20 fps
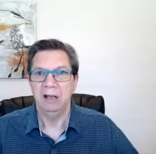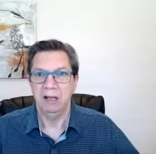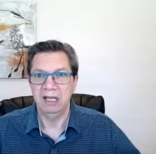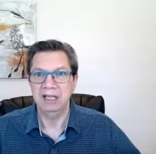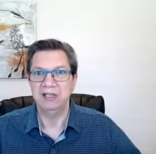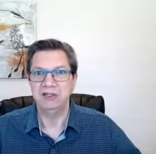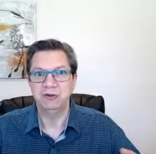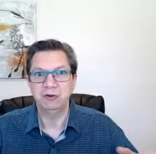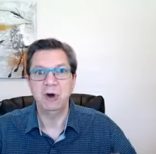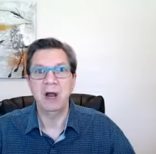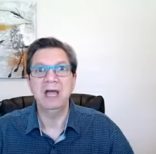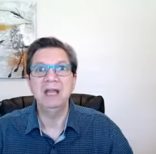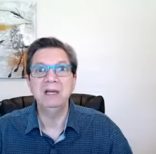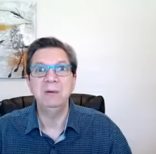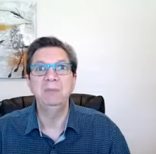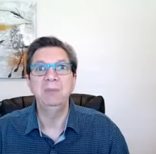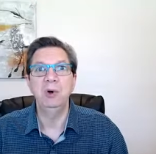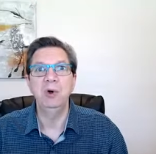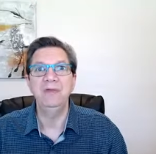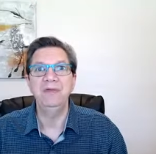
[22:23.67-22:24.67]
Let's try to
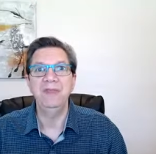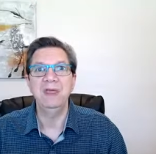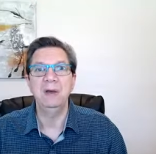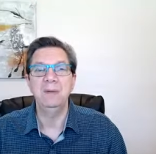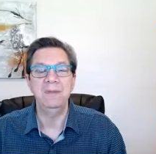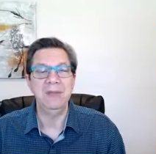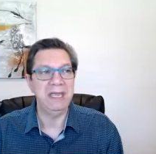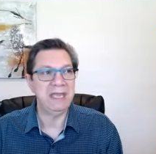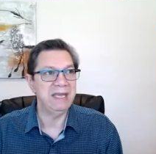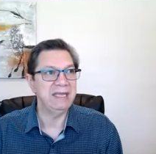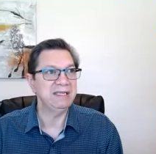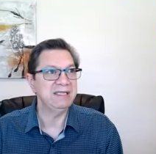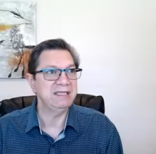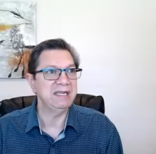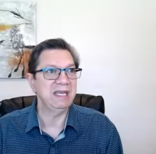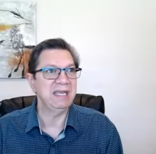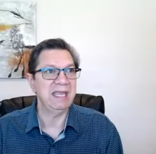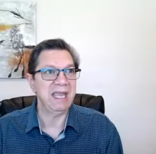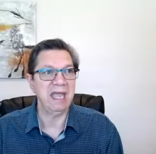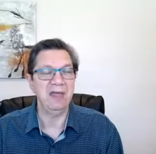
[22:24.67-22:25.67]
put them in
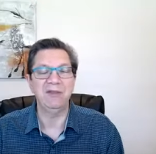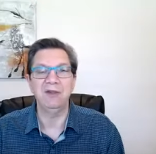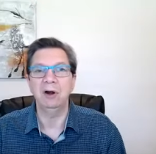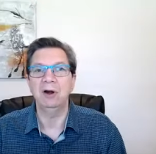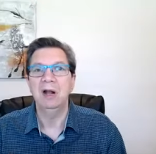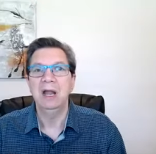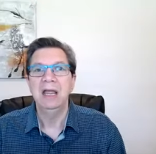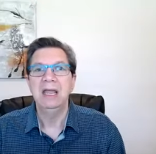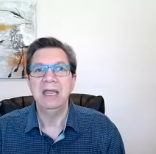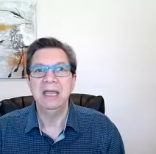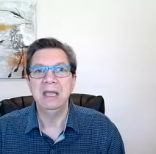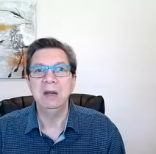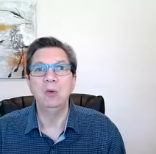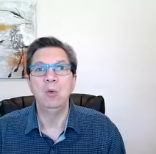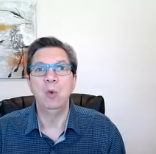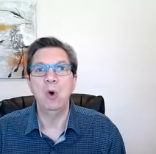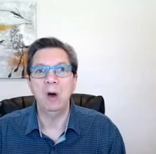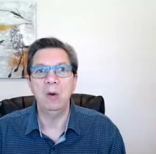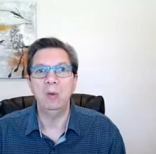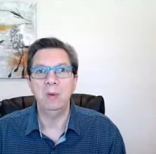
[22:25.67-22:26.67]
together in
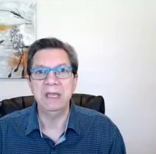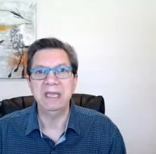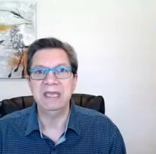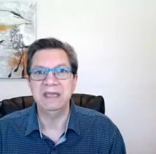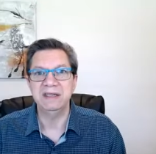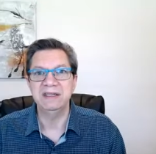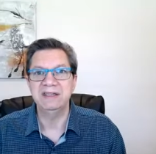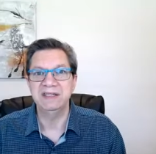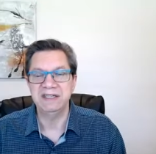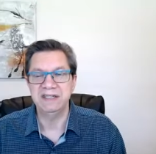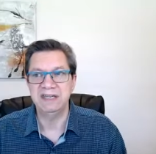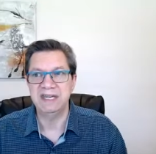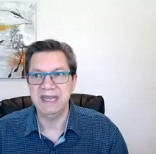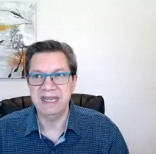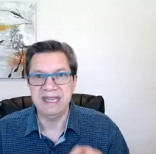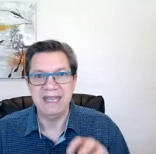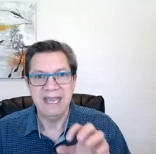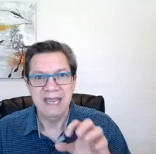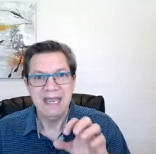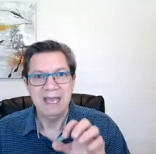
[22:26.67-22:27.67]
what we can
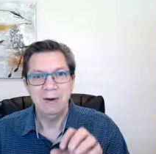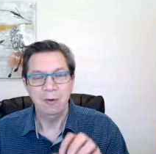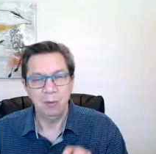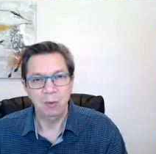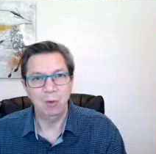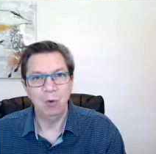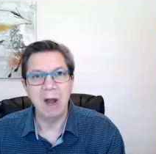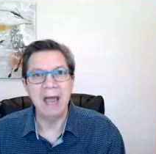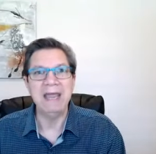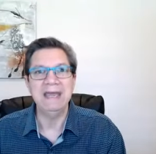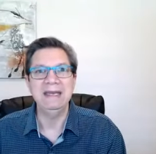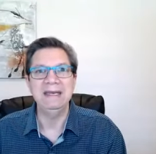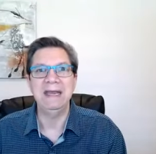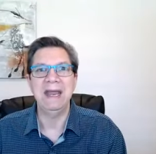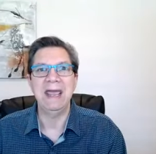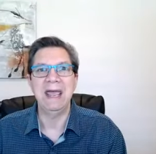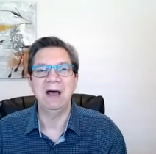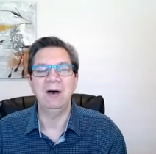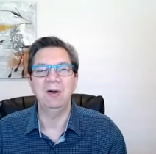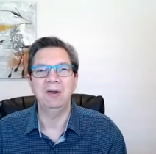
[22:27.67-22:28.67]
see right
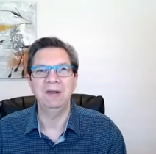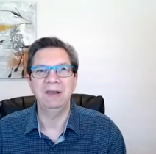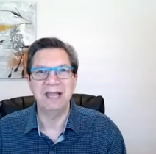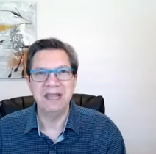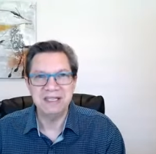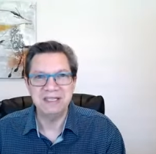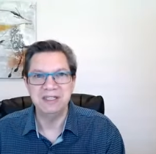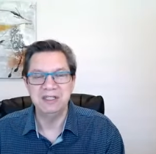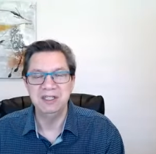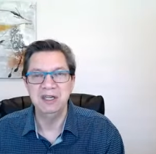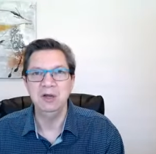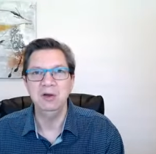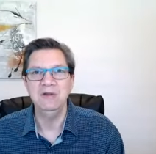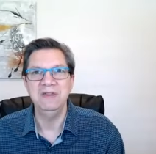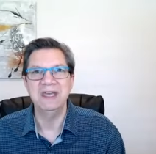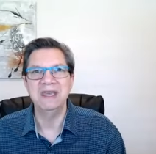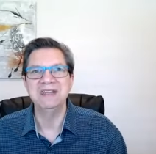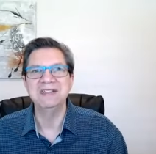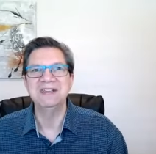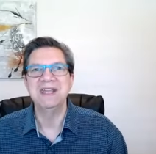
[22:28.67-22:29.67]
now. Let's do
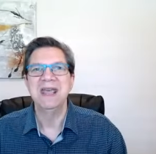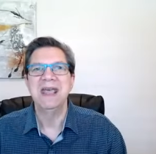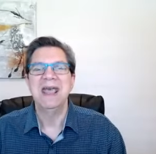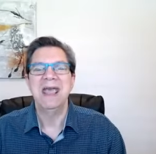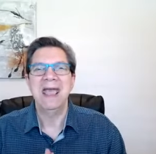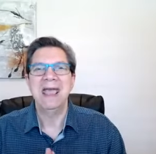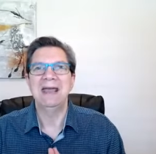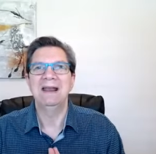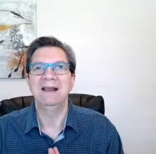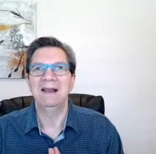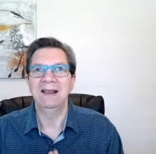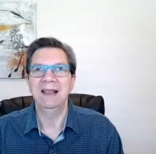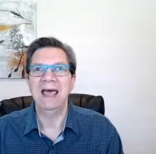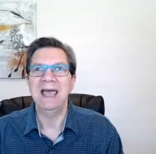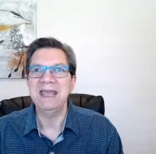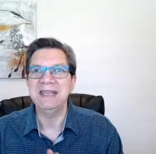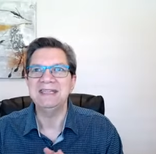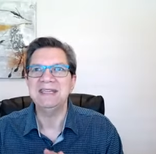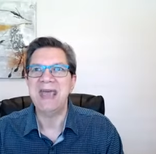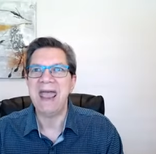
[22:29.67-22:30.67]
this and
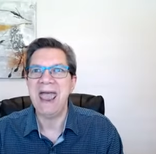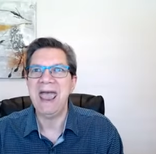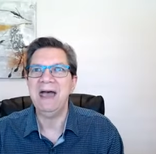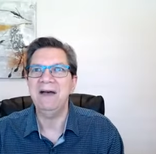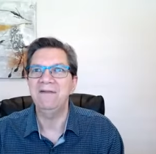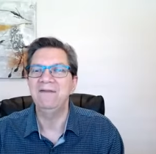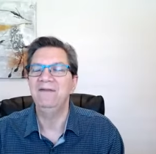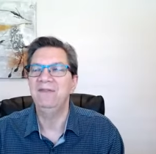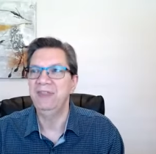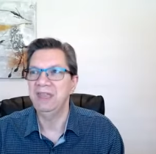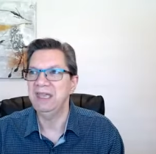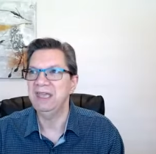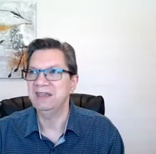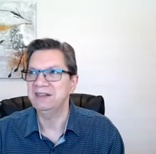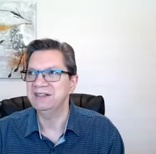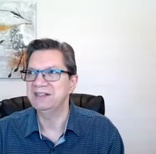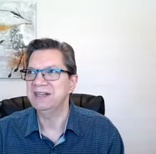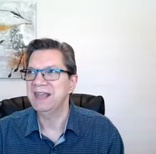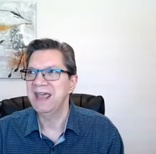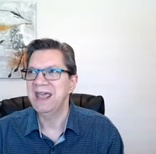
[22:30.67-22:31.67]
let's have
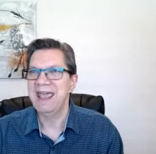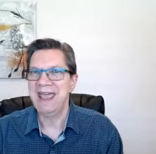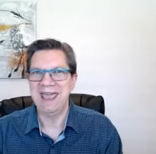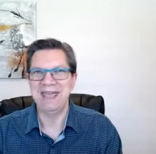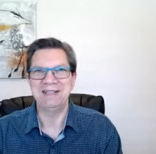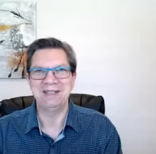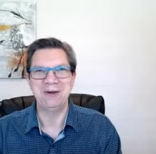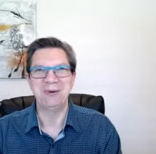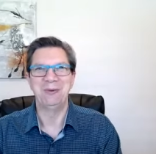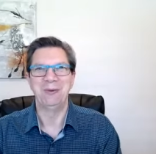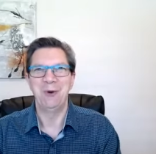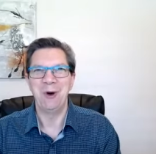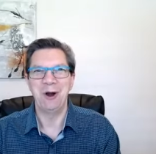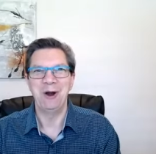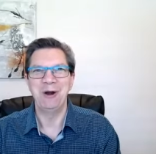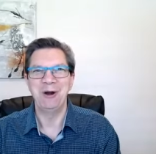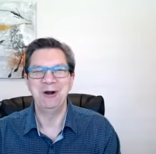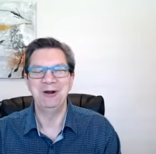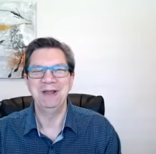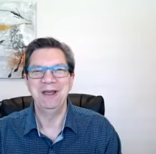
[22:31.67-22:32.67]
this as a
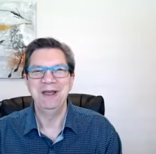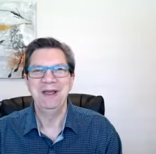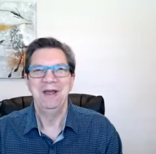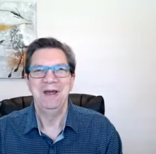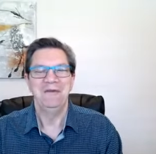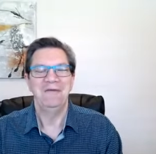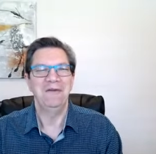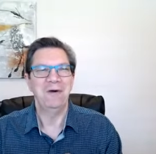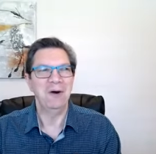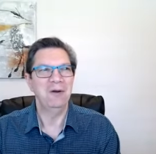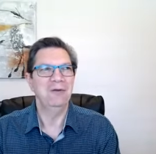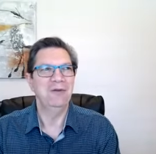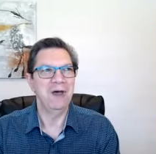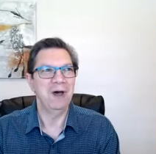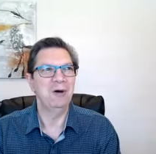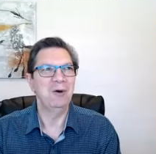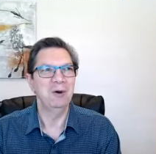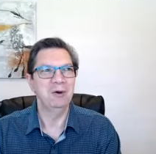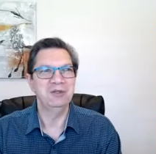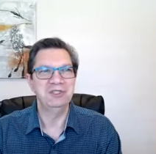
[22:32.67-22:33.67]
word for
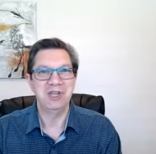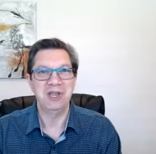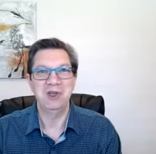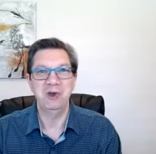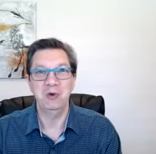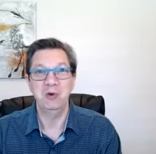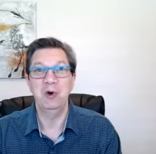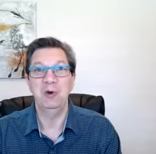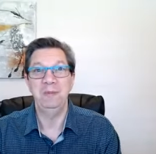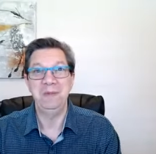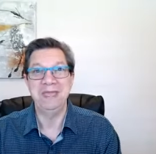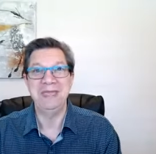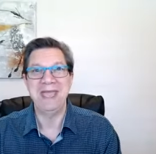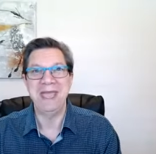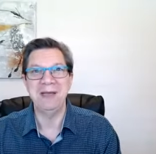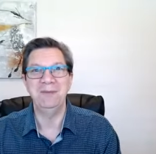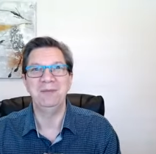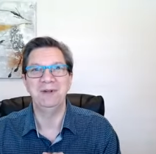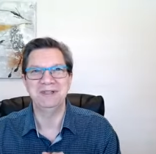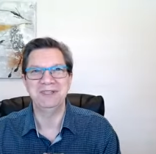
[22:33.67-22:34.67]
those who will be
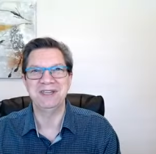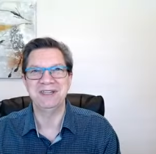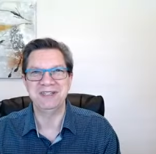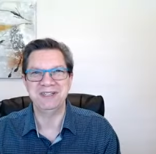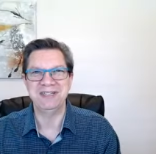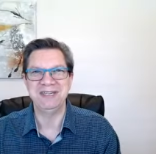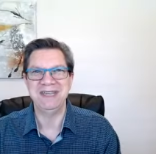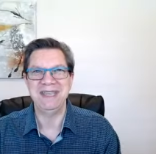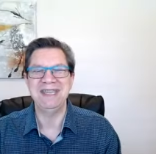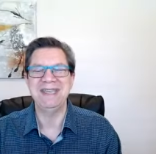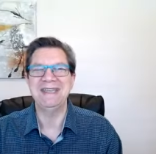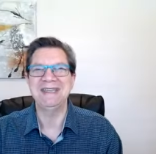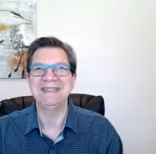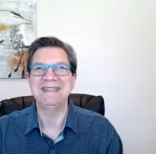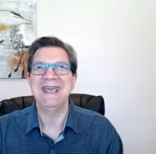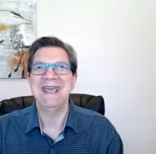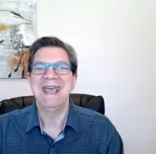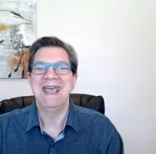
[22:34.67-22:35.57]
able to see it